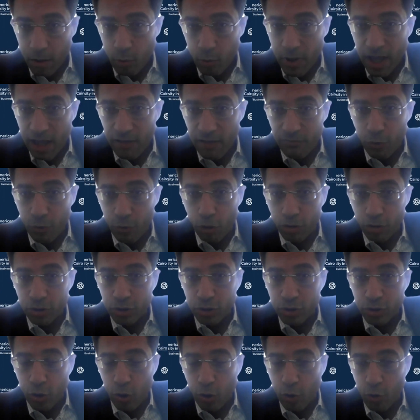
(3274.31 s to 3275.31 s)
We have
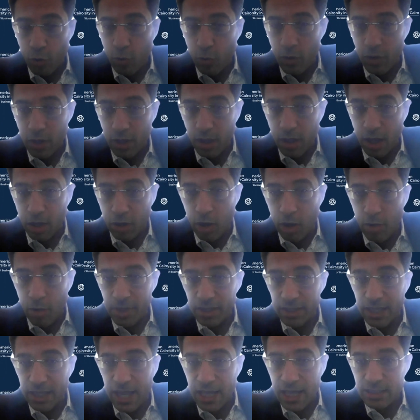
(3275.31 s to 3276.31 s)
also a
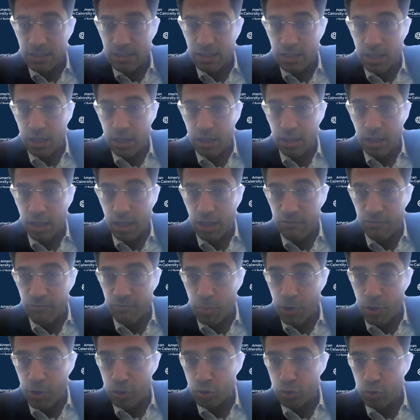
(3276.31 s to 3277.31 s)
comment asking
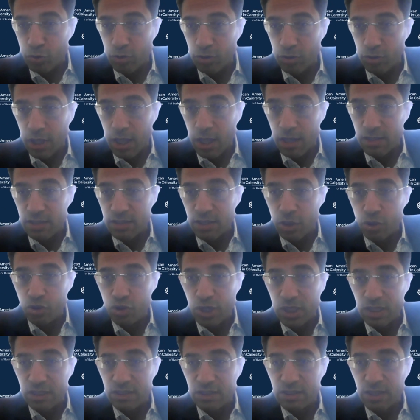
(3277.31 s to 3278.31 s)
if Prashun can
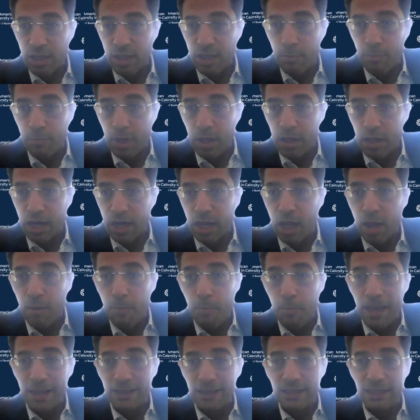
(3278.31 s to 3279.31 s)
suggest some
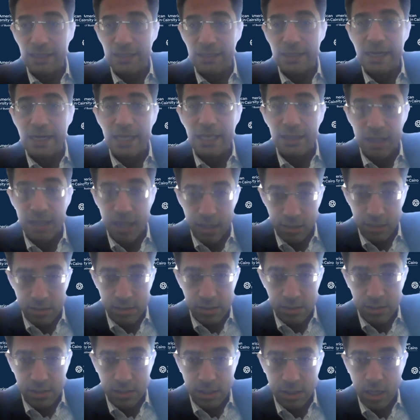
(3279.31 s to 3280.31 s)
recommended
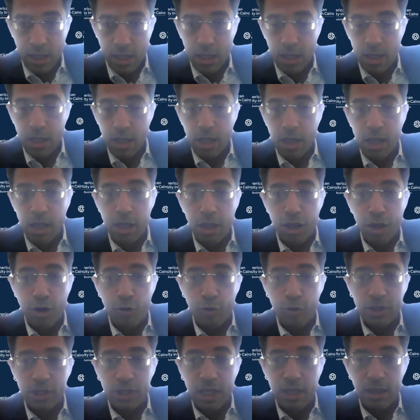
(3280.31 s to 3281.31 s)
readings,
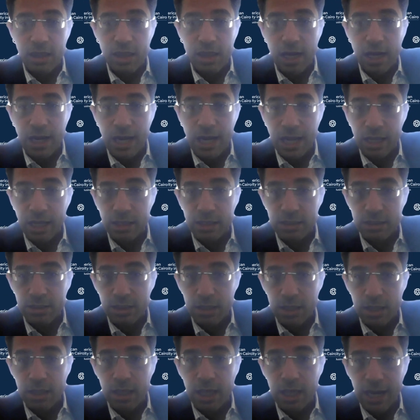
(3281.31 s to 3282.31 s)
including the
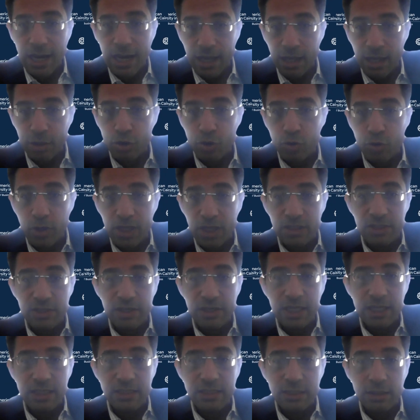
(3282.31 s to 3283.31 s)
link to
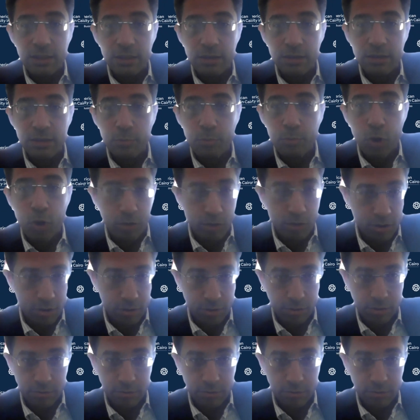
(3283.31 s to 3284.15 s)
his recent book.